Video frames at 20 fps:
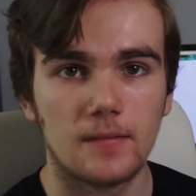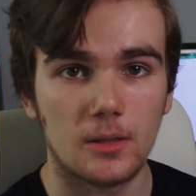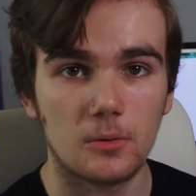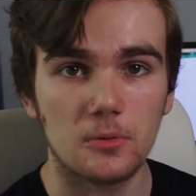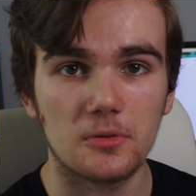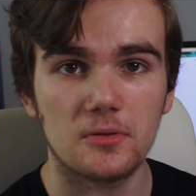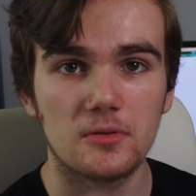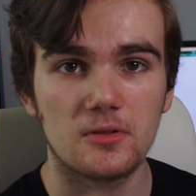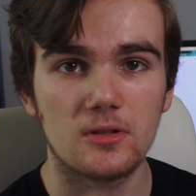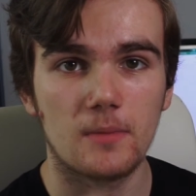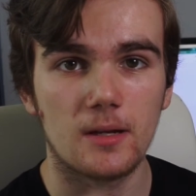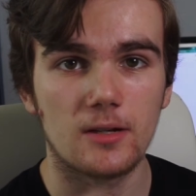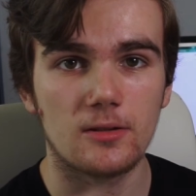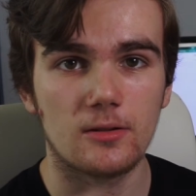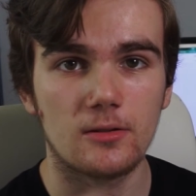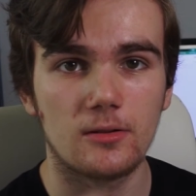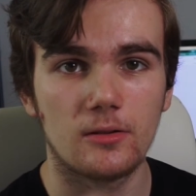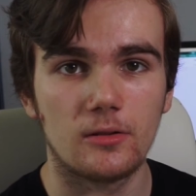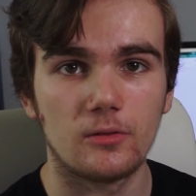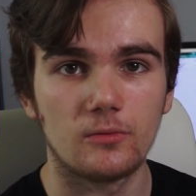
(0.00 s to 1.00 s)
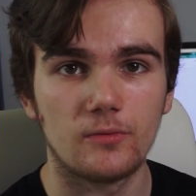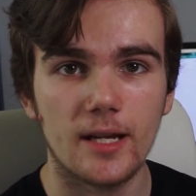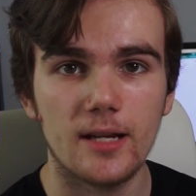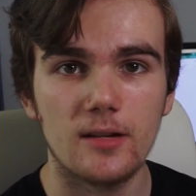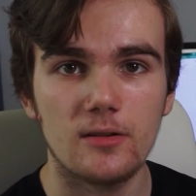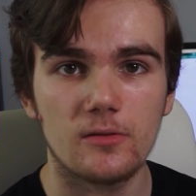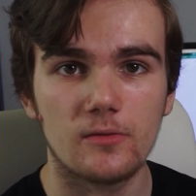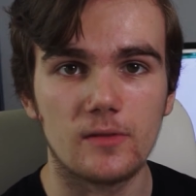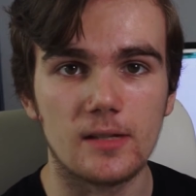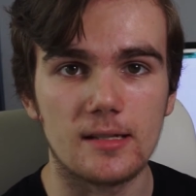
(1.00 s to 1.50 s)
And also to mention that the
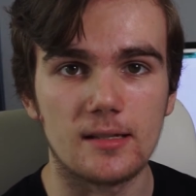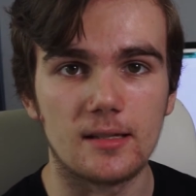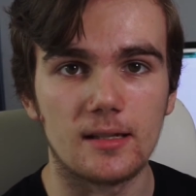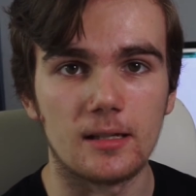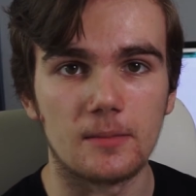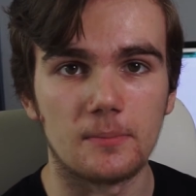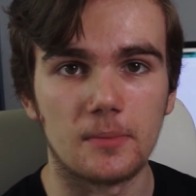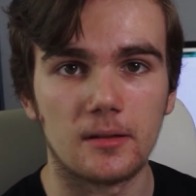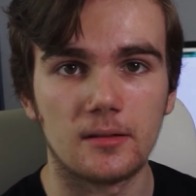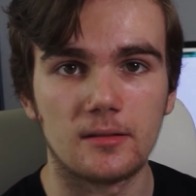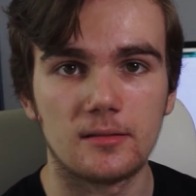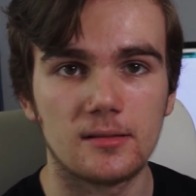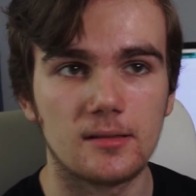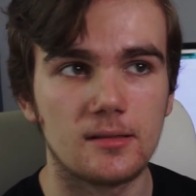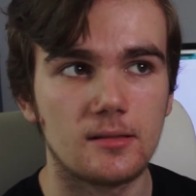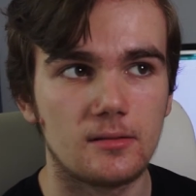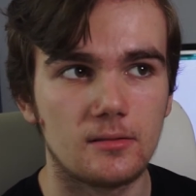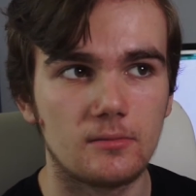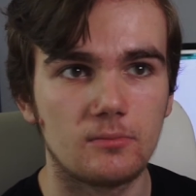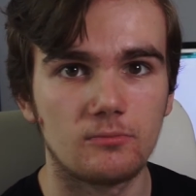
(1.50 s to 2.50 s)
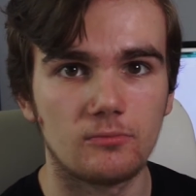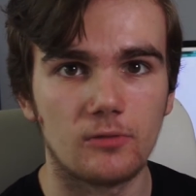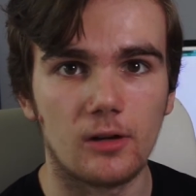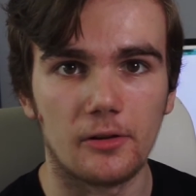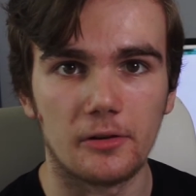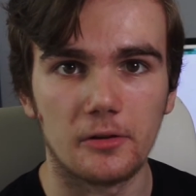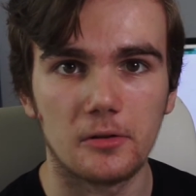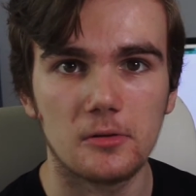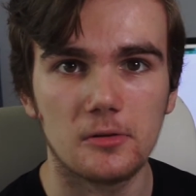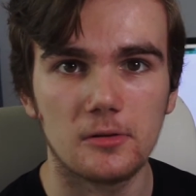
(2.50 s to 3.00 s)
range of these earbuds is
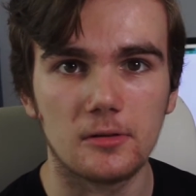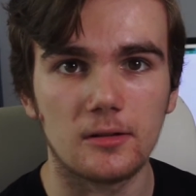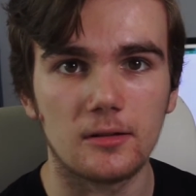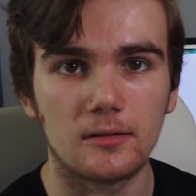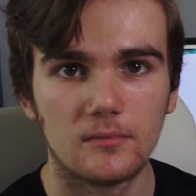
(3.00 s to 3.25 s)
rather good.